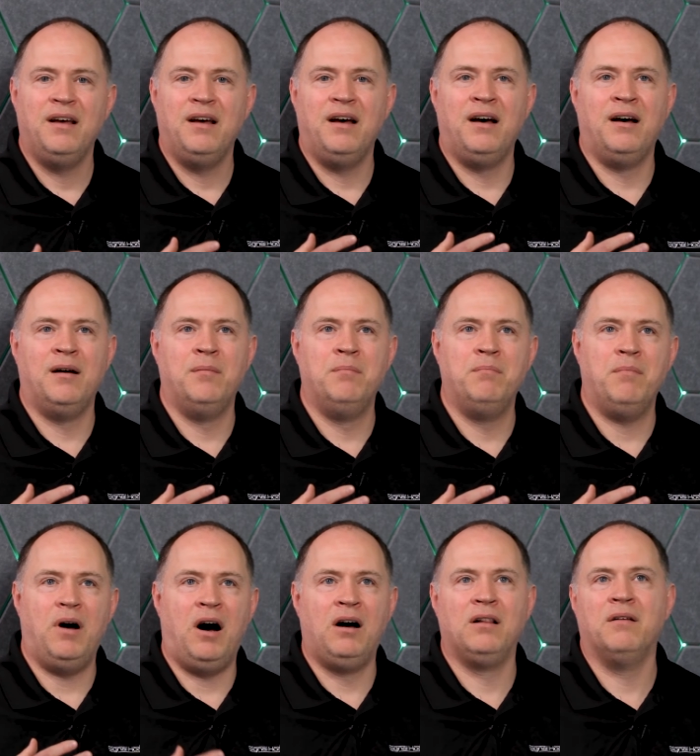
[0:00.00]
Um,
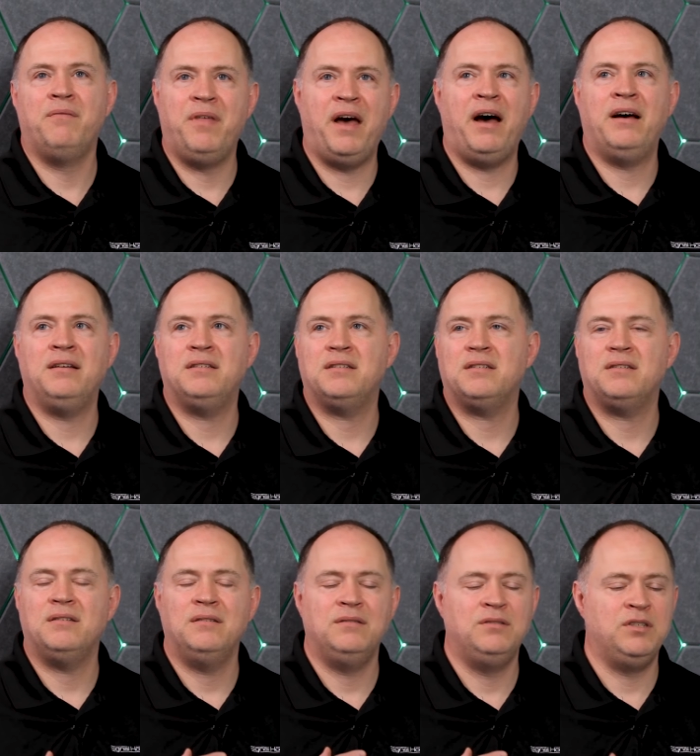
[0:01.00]
all of that
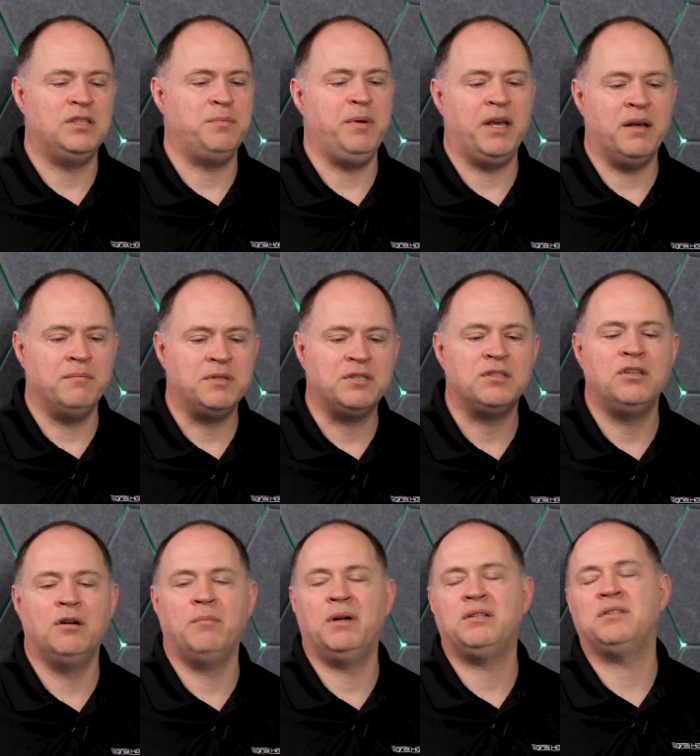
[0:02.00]
just becomes
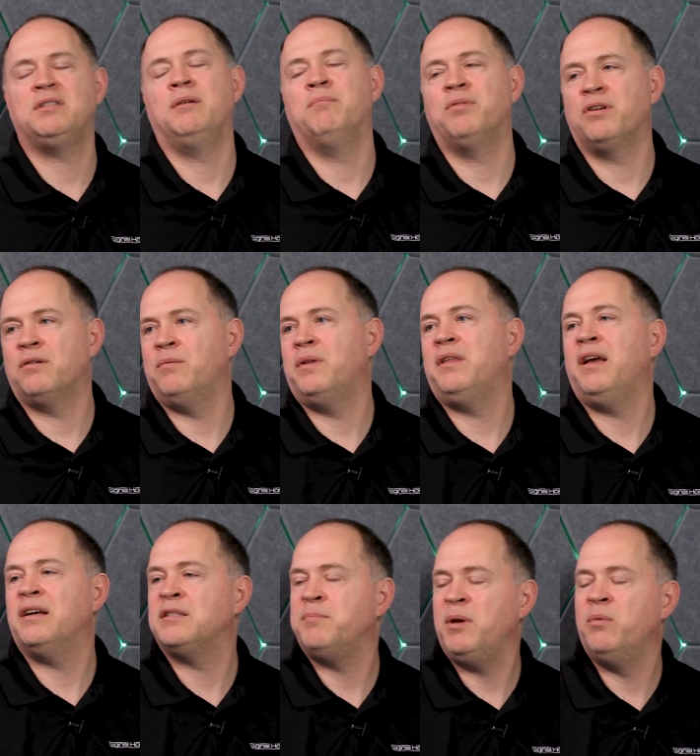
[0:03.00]
so much simpler with the
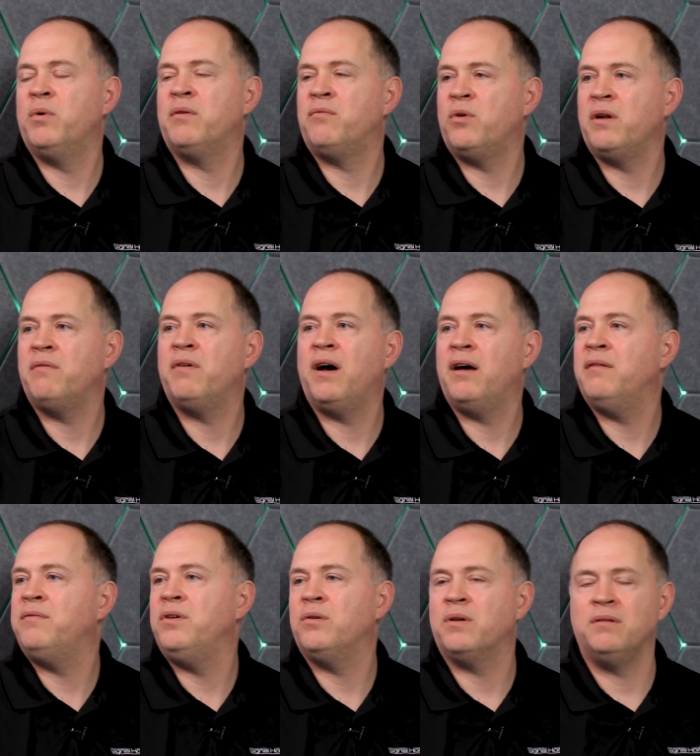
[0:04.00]

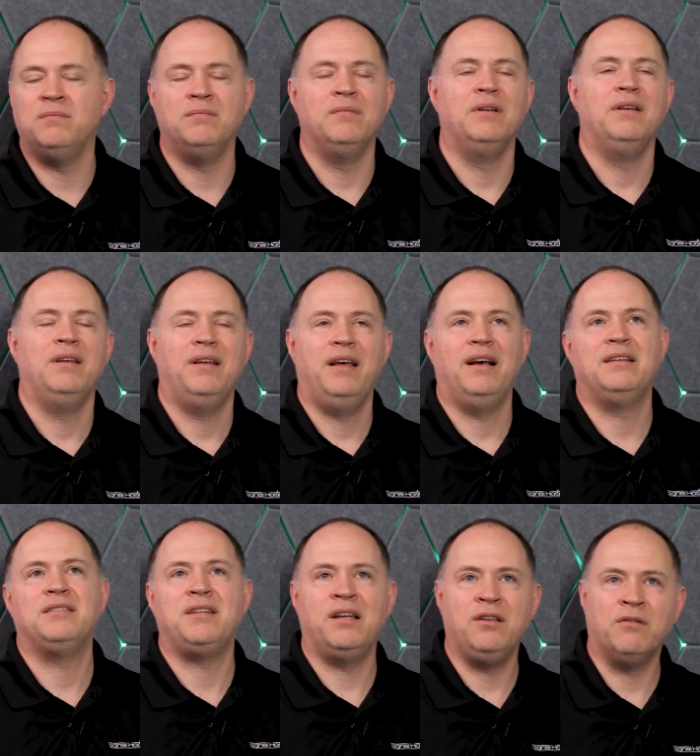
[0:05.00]
SP145. You can
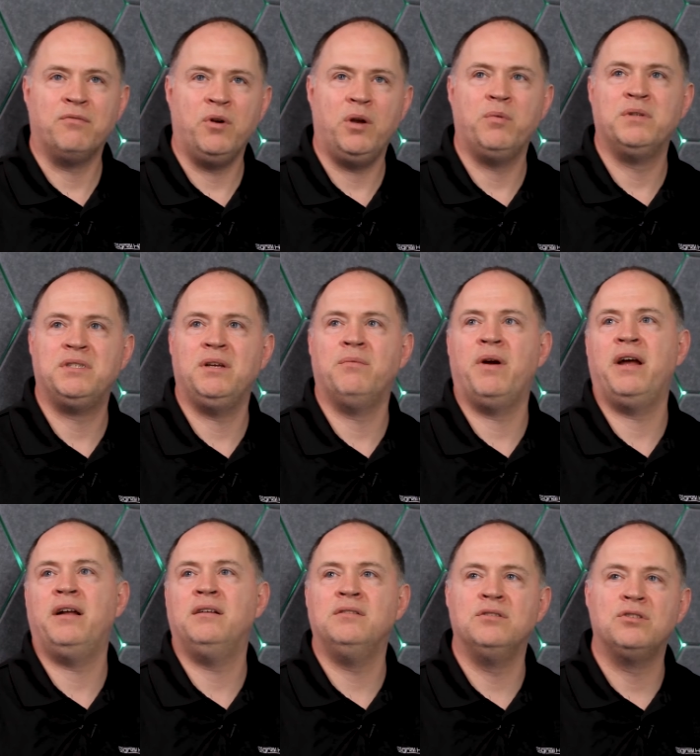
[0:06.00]
extend your frequency
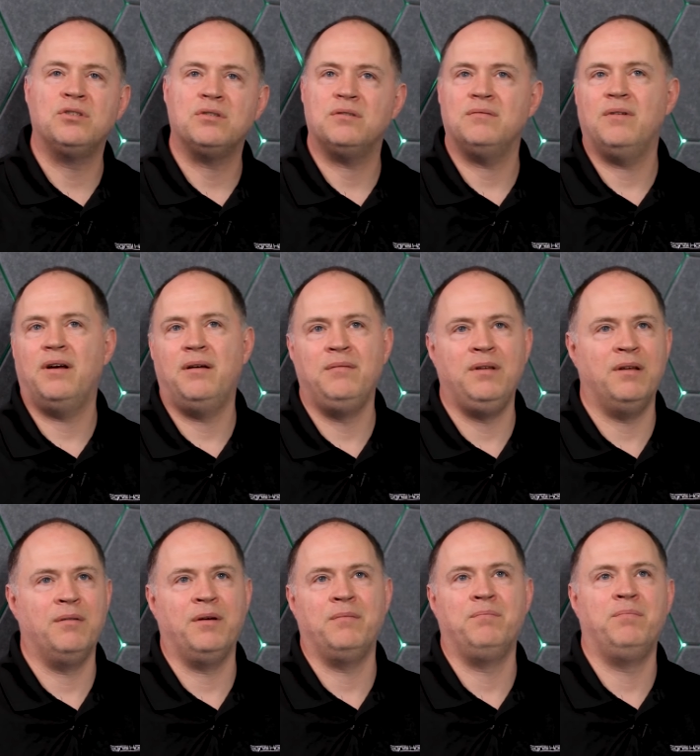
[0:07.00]
range. You
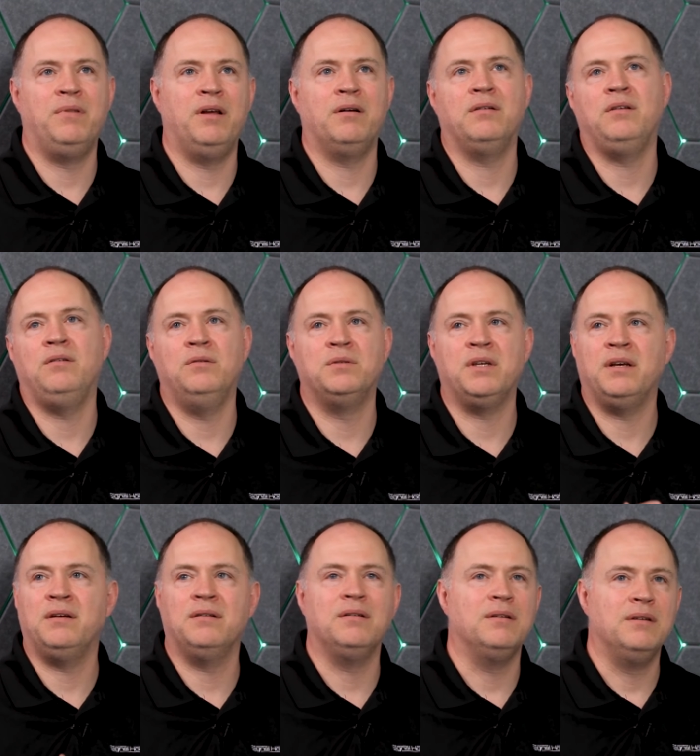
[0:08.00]
know, they're, they're
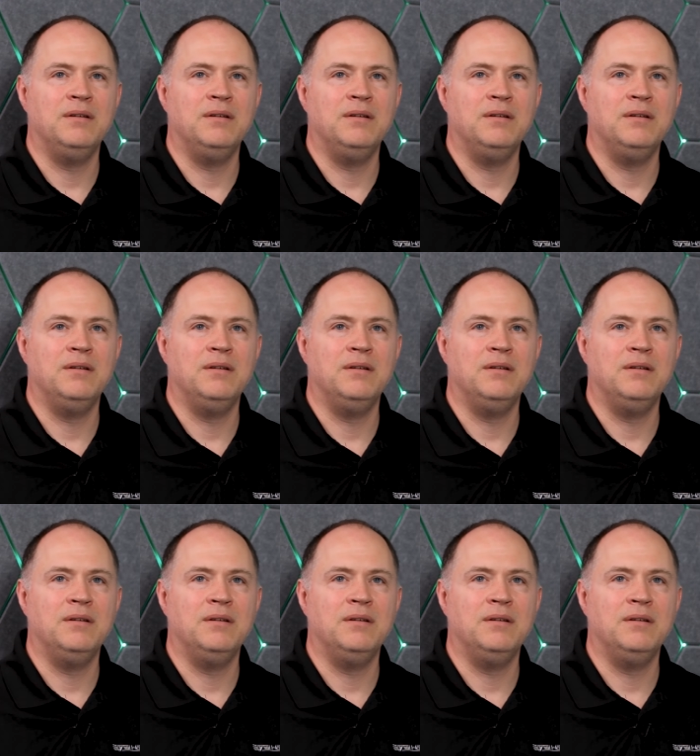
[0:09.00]
using